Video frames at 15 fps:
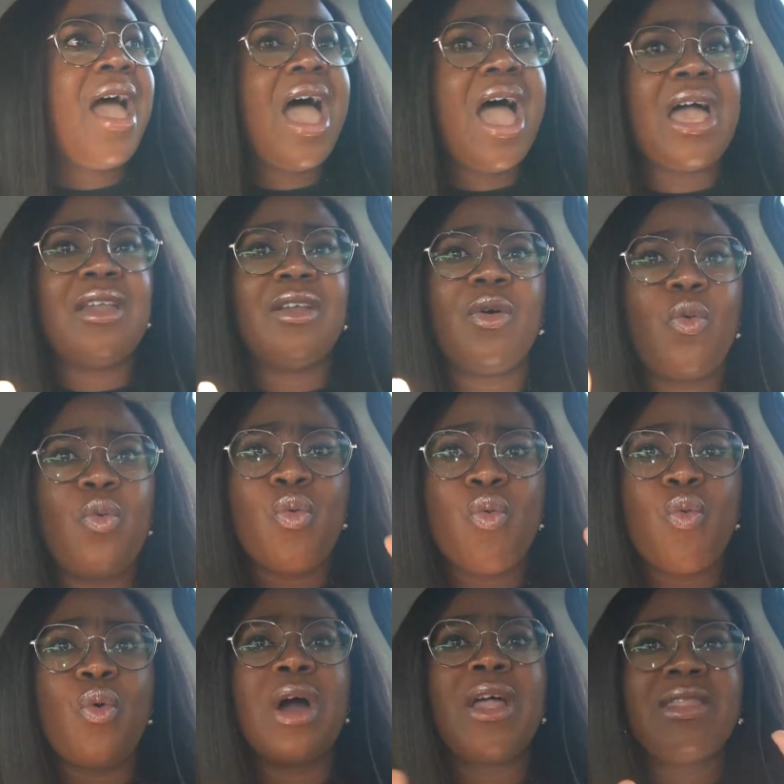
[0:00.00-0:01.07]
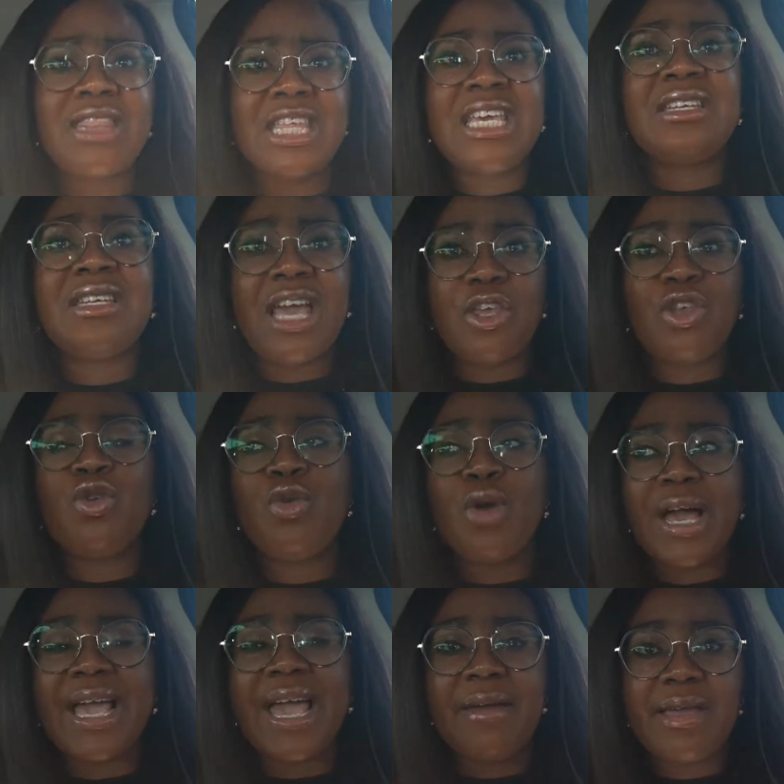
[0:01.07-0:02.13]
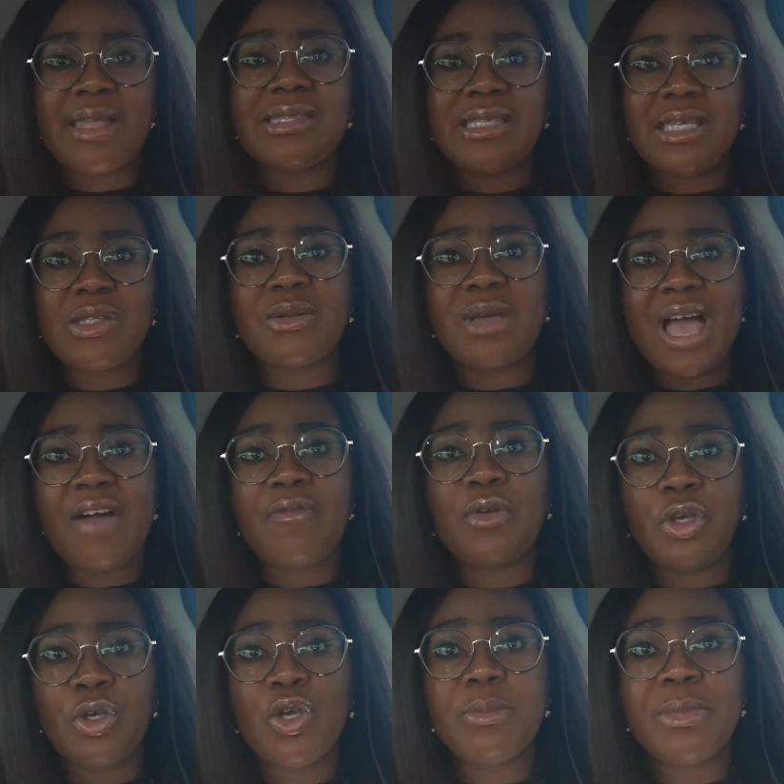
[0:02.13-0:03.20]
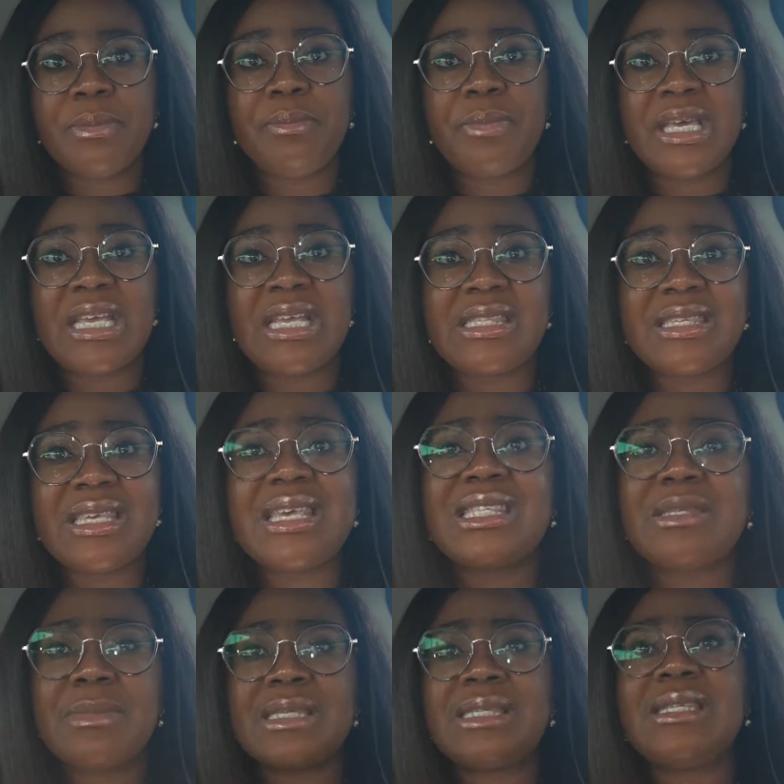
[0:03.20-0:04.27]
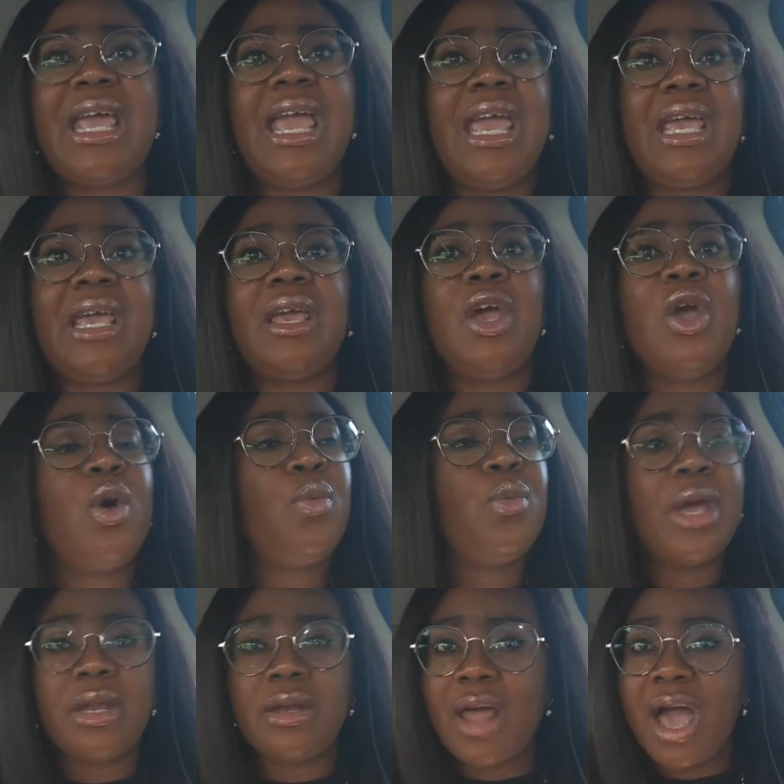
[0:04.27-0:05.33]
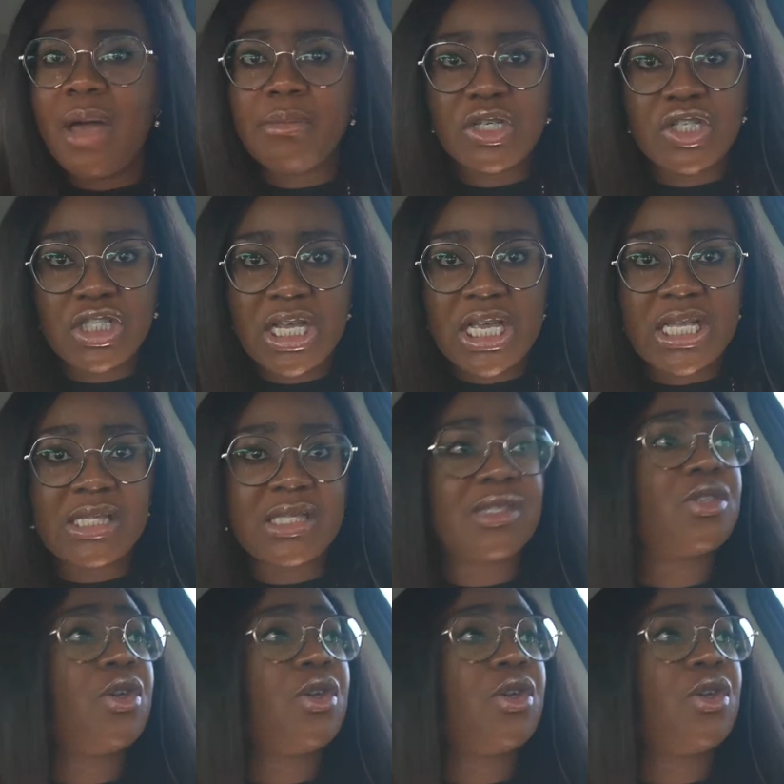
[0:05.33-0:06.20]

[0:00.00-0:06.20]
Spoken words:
And one thing that you are guaranteed to have with human beings is mistake. We are not machines.